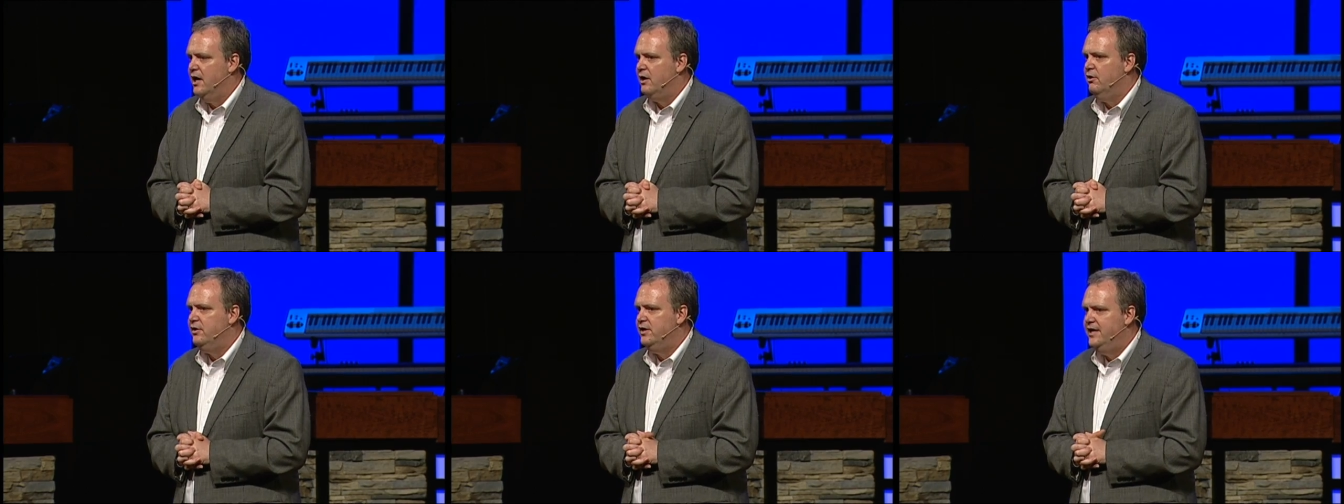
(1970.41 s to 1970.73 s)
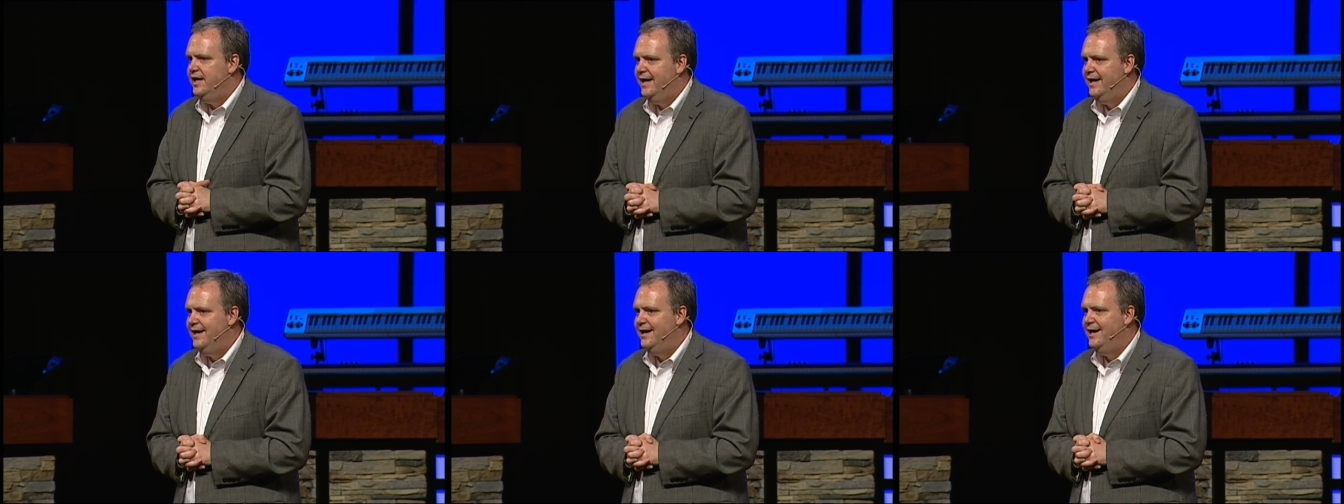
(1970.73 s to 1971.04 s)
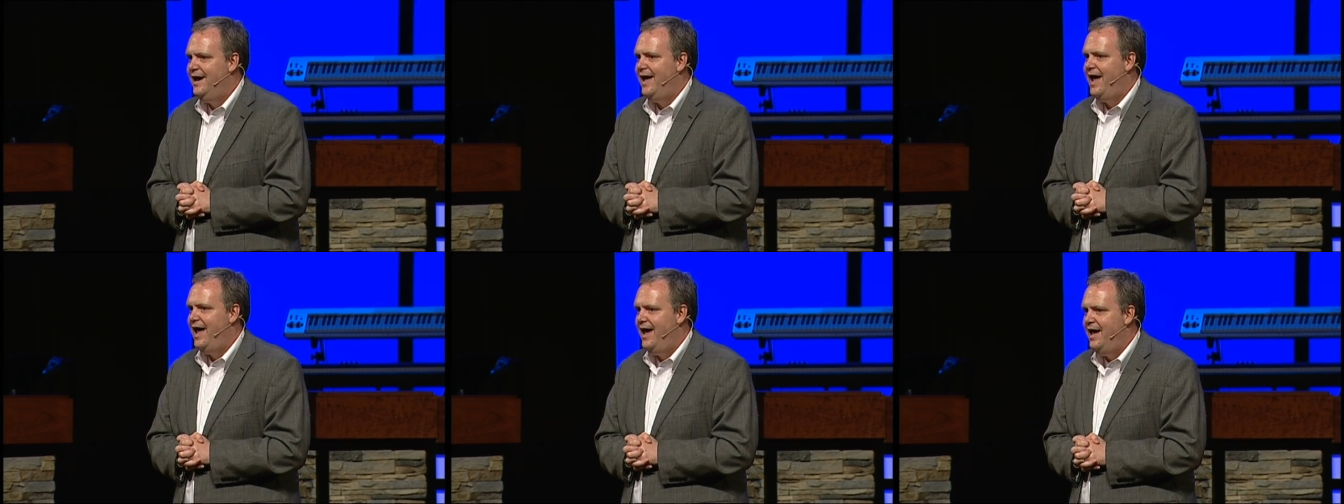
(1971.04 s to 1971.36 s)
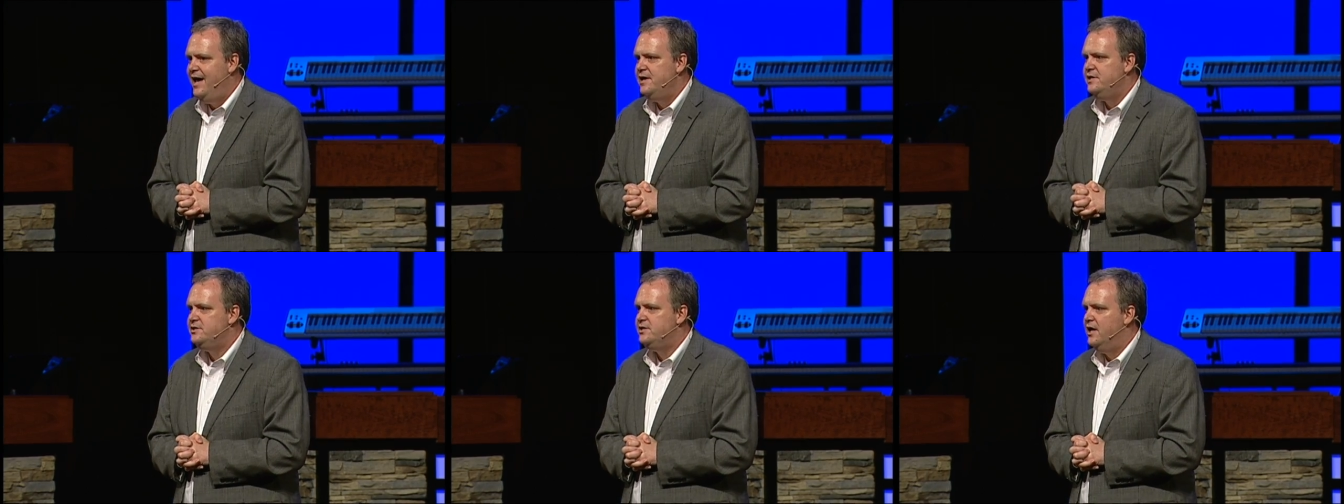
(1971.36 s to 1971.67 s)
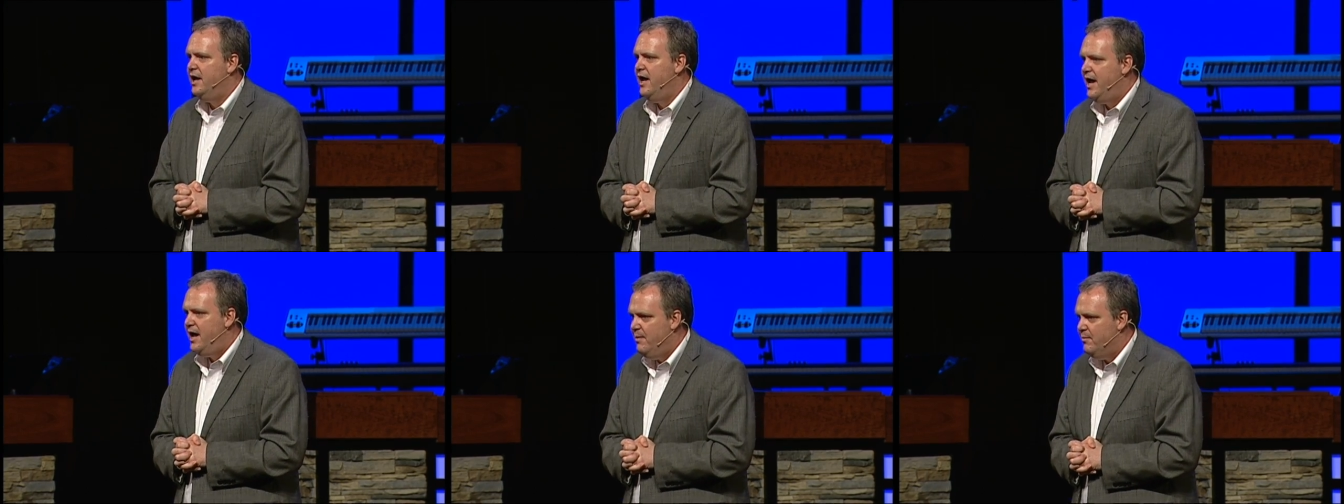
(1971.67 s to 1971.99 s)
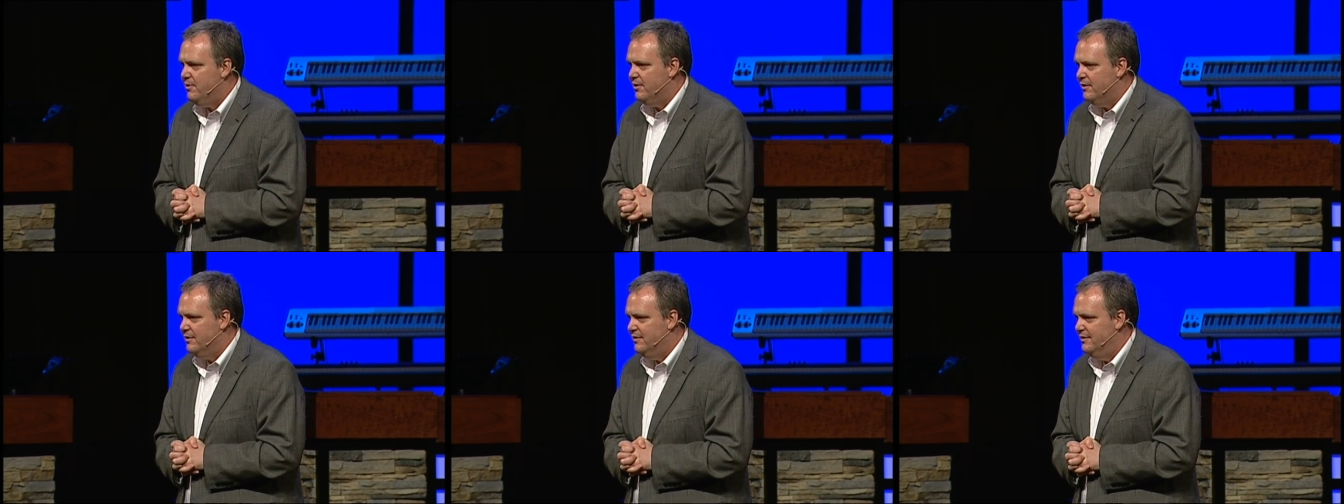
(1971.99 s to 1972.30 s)
are dead as a
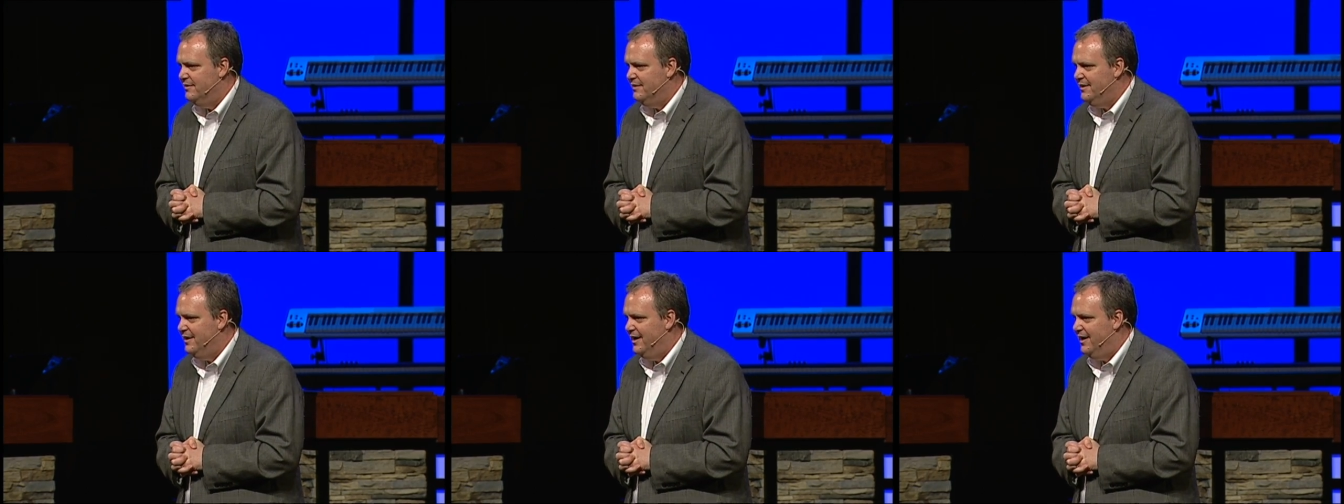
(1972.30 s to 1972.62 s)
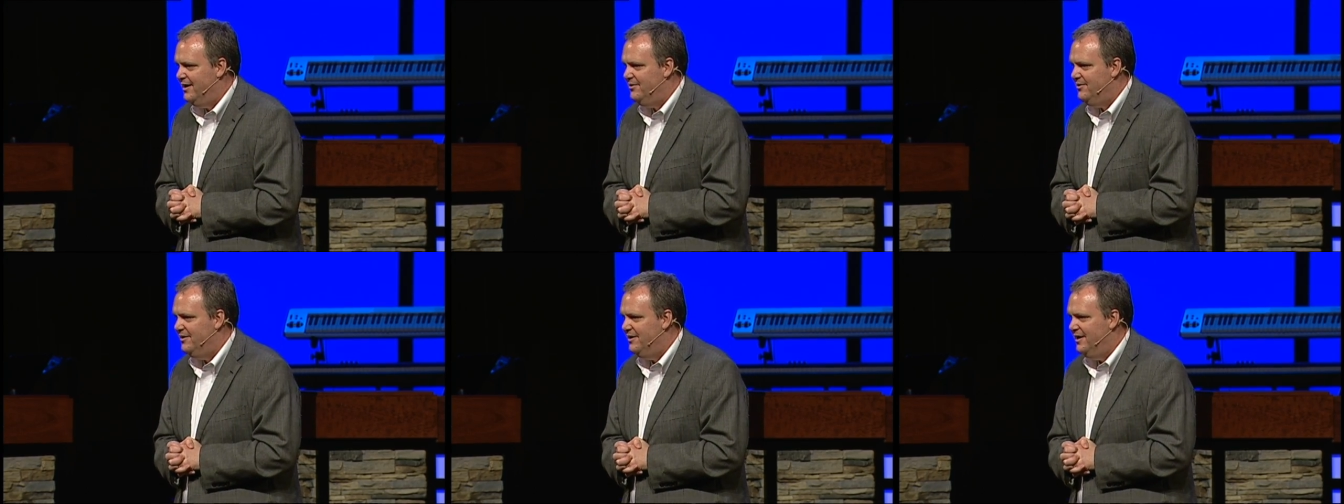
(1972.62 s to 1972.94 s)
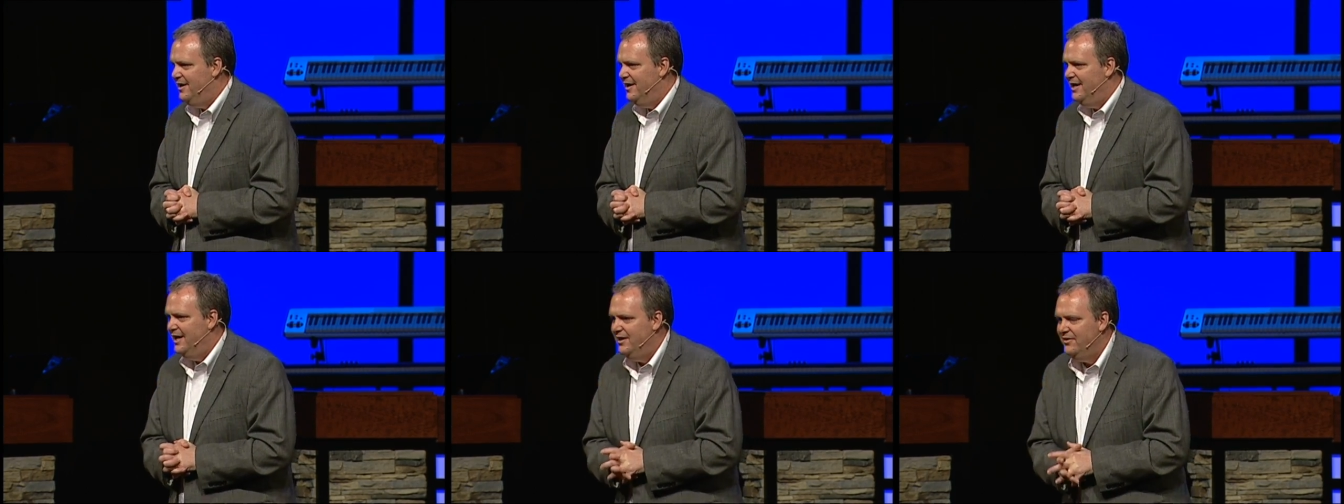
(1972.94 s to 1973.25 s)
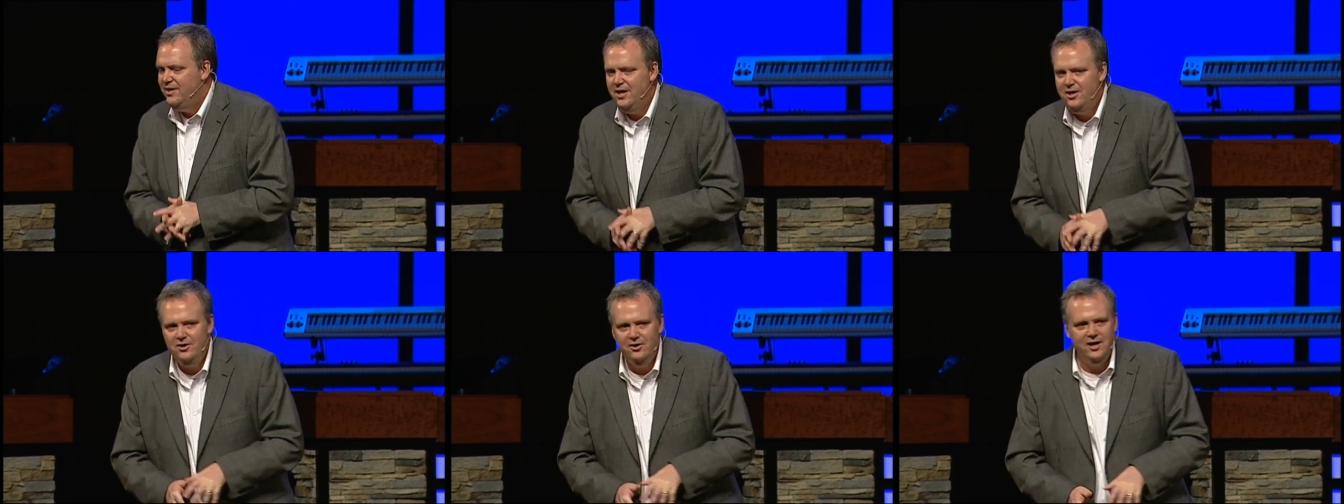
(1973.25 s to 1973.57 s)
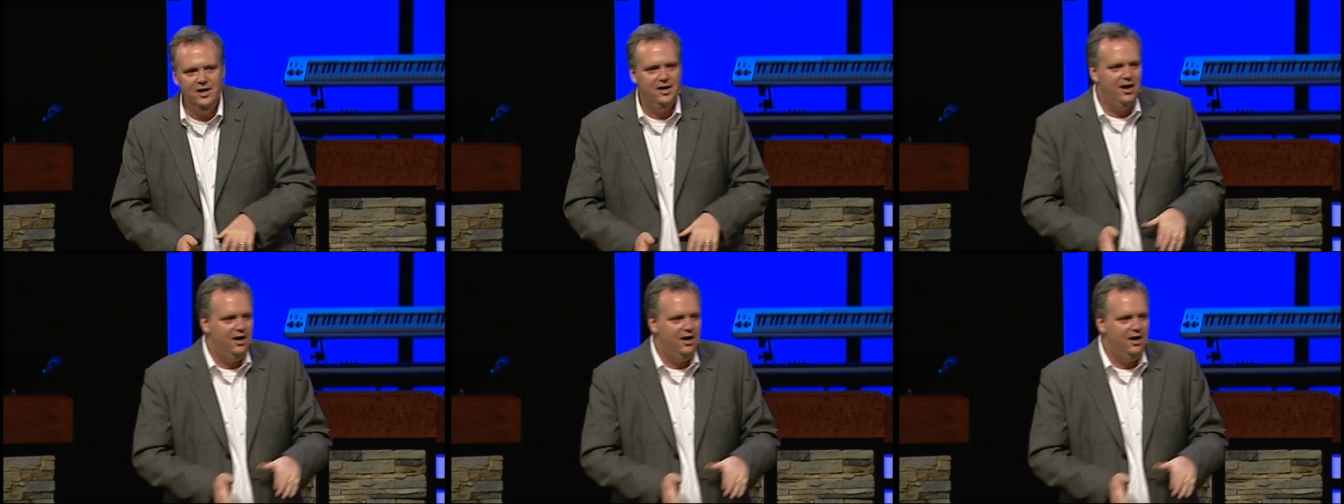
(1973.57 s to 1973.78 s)
hammer, you know? Then you get